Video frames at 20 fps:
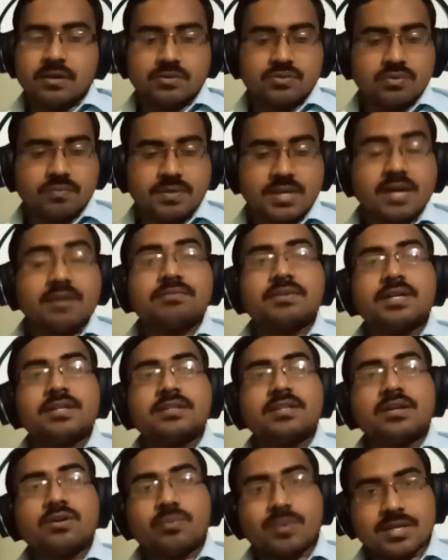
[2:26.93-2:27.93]
So we have
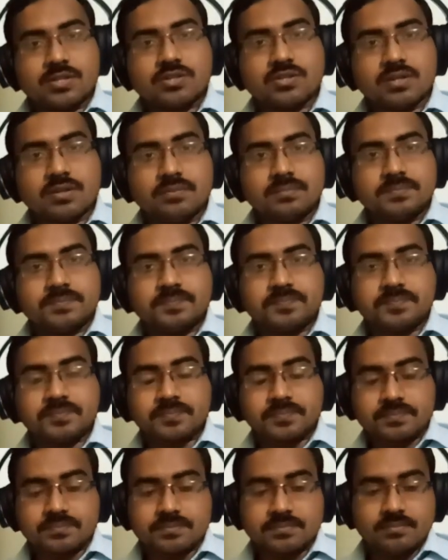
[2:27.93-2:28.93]
read the question.
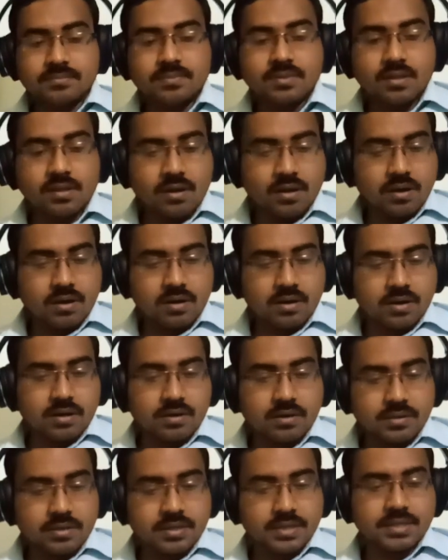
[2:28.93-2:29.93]

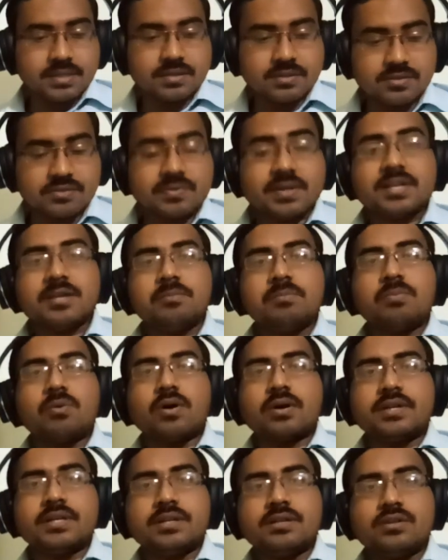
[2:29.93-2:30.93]
It is very
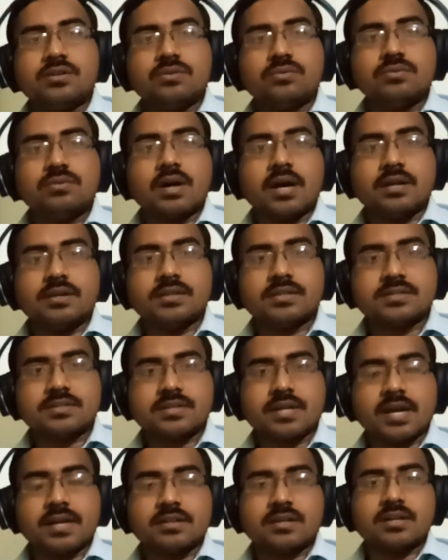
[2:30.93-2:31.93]
important to
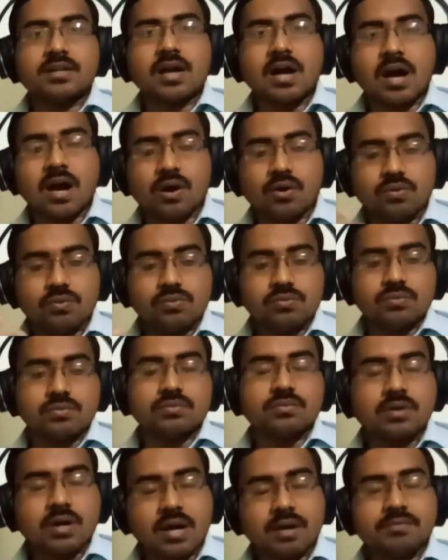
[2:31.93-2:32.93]
understand that how
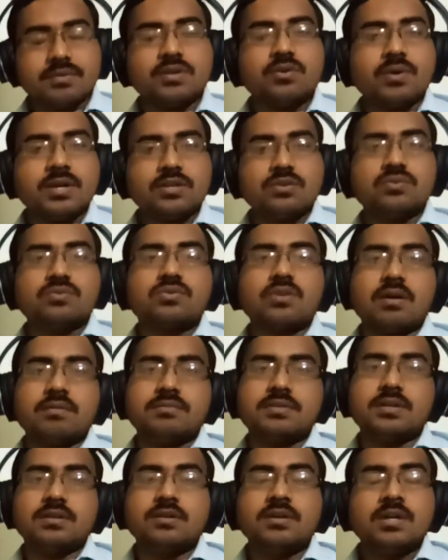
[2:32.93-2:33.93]
are we going to
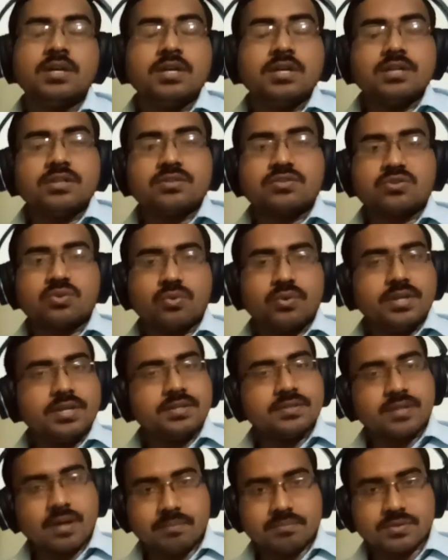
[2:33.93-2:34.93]
solve the story
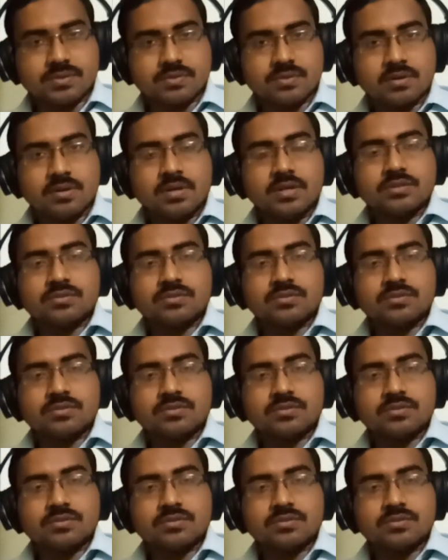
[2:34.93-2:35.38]
sums.